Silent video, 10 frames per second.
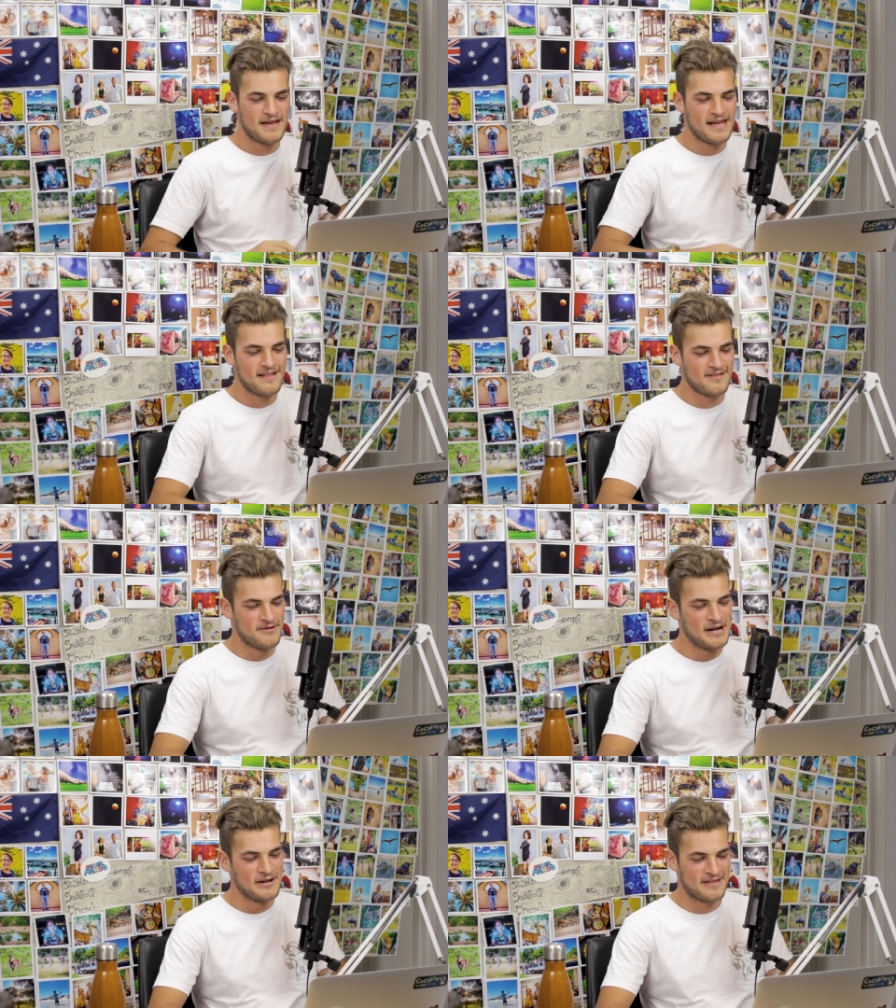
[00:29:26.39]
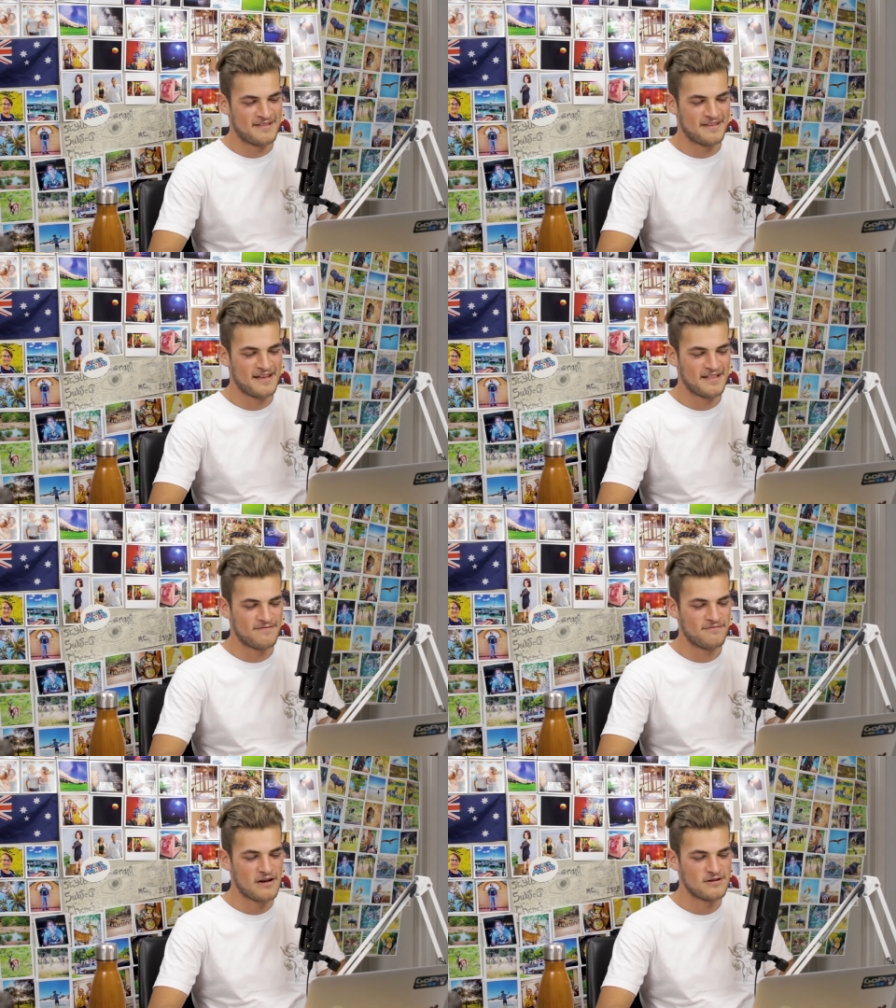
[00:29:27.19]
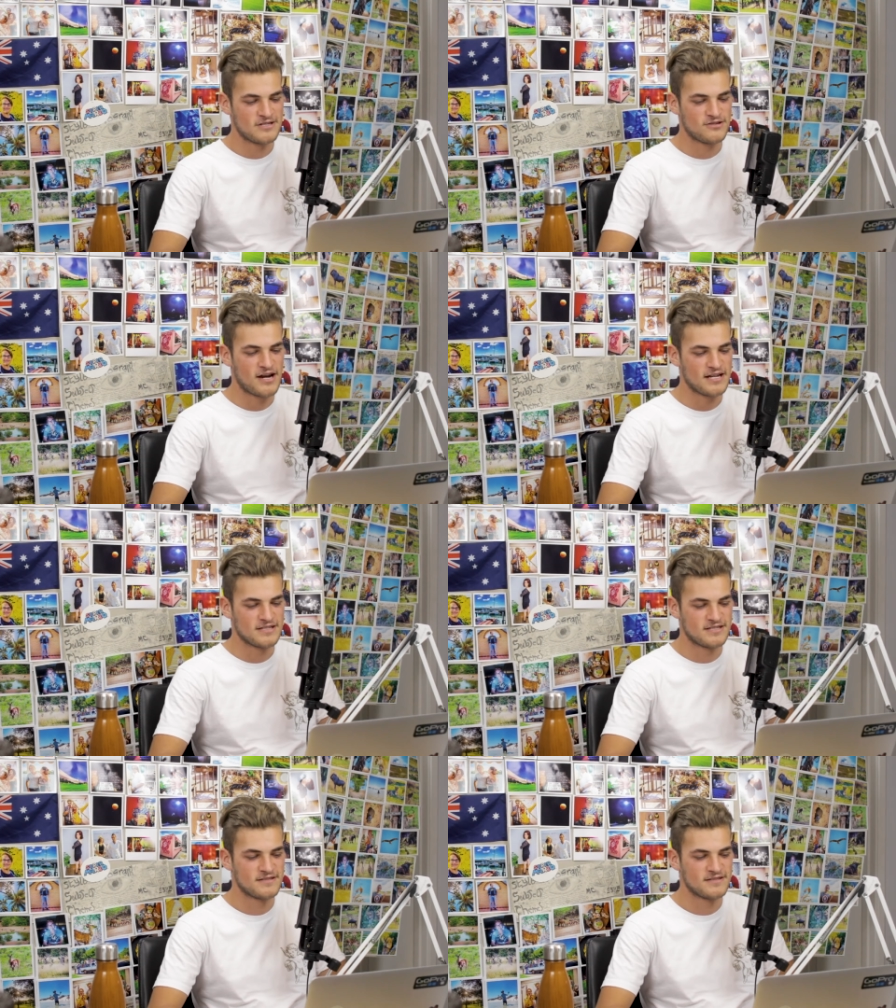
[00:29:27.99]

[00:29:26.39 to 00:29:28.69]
It is horrendous. It's very strange.